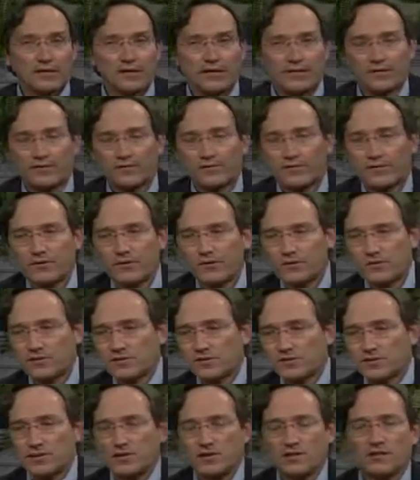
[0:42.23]
Now, here's
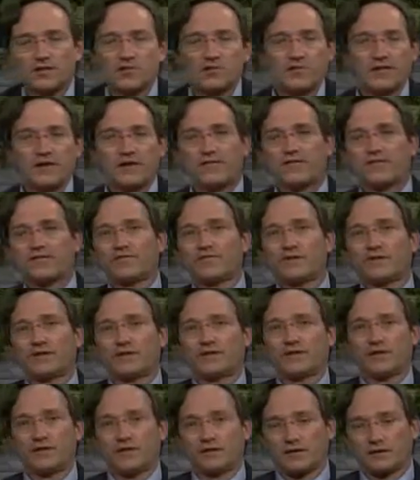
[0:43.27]
this thing. You pay for
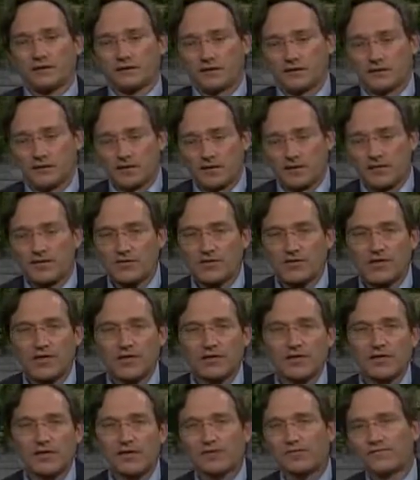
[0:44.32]
Medicare, into
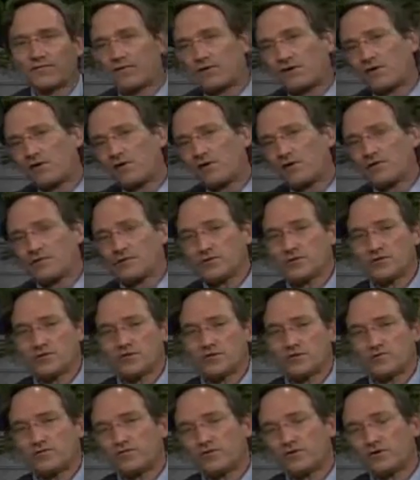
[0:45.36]
Medicare for all these
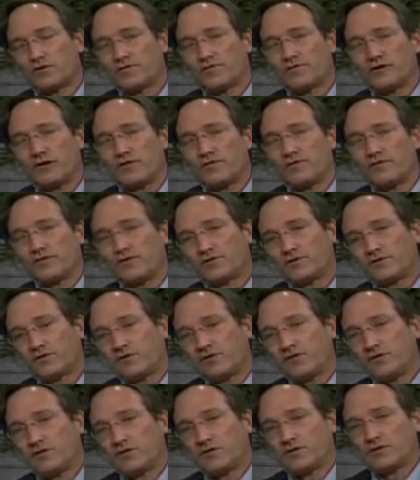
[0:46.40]
years, 45 years,
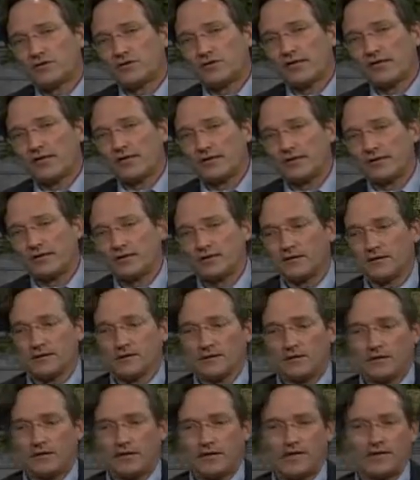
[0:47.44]
and you go to get it,
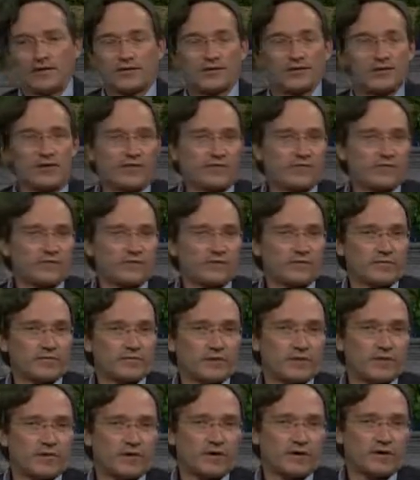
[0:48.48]
and the government
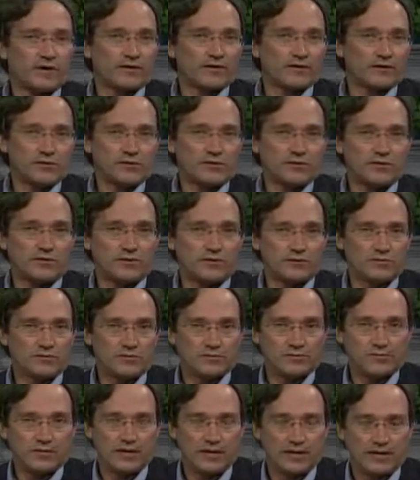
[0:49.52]
requires you
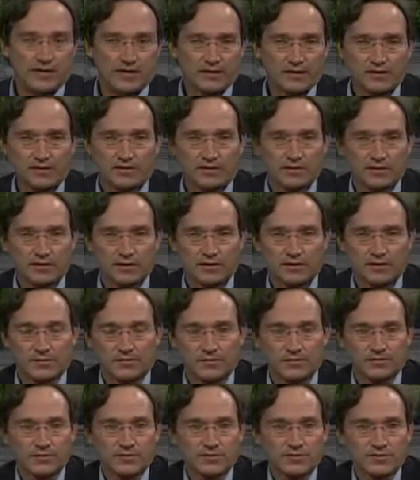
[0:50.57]
to pay a
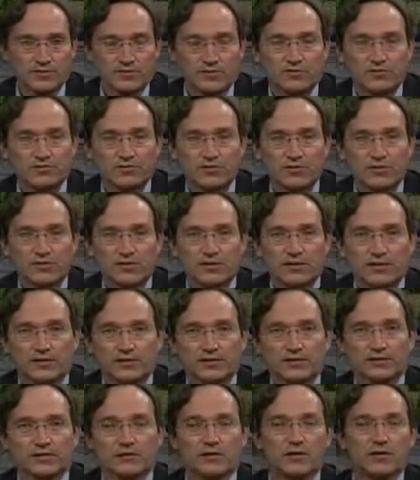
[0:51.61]
certain
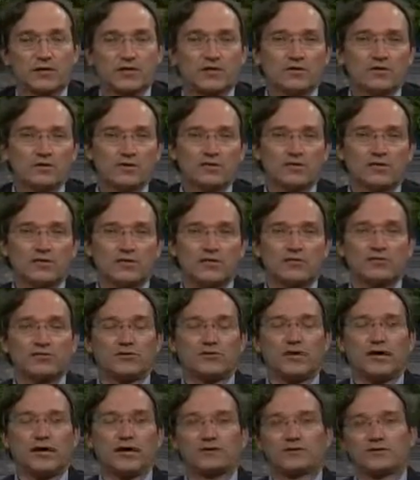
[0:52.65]
percentage to see your
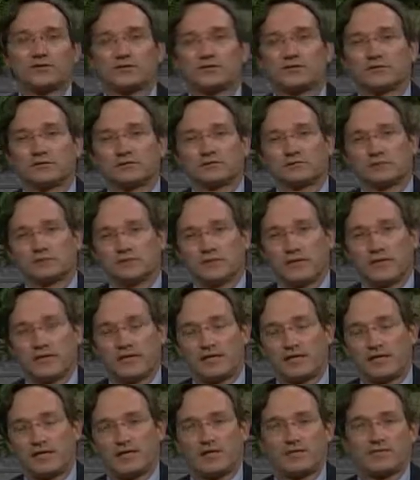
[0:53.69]
doctor,
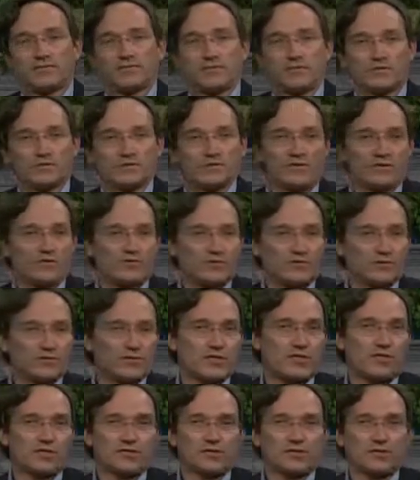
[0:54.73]
i.e.
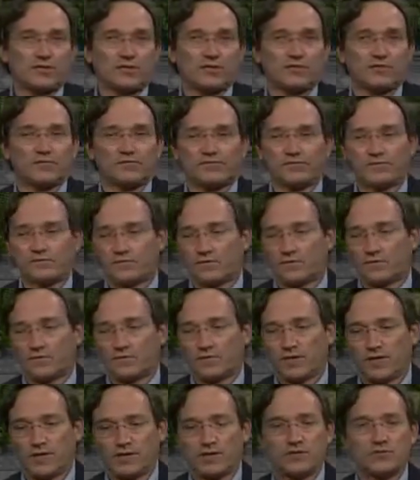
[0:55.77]
20% or so.
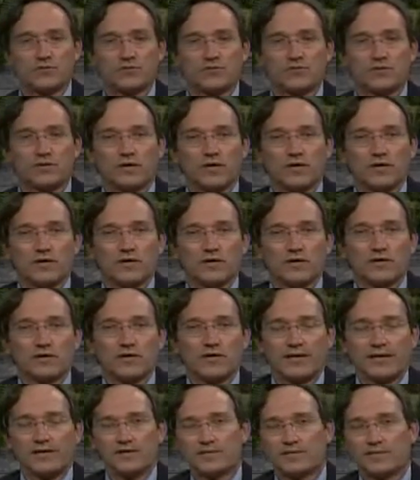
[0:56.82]
Okay, so
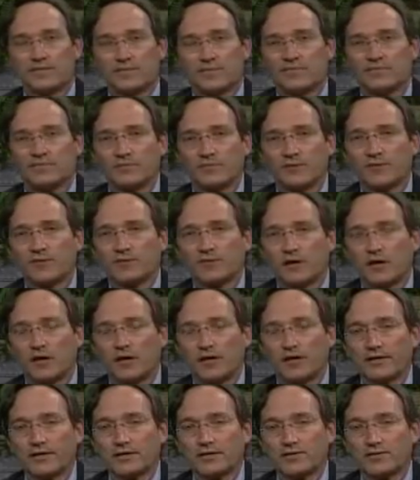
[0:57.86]
that's a supplemental
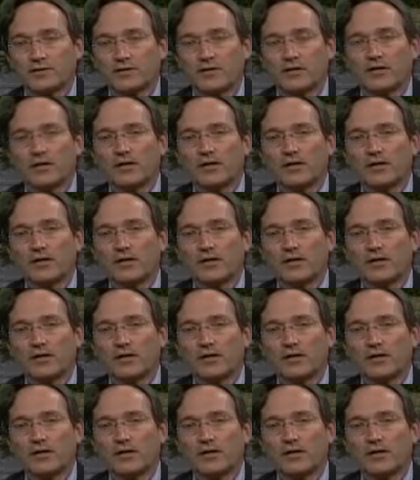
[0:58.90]
cost.